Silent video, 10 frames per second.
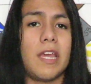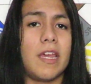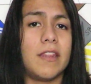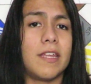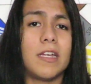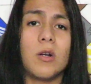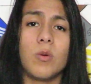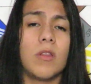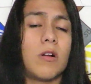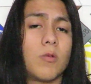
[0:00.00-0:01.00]
and they go a
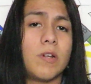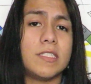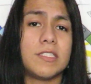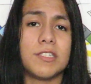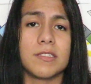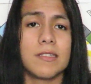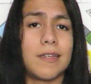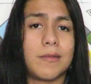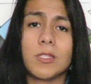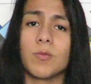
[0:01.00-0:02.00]
long ways just
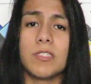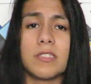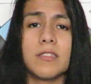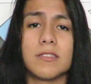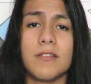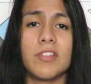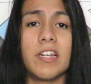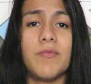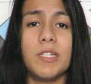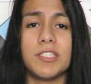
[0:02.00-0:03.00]
like the rest of the stuff that
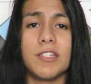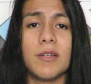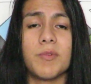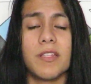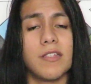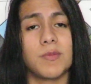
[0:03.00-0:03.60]
I've mentioned up to this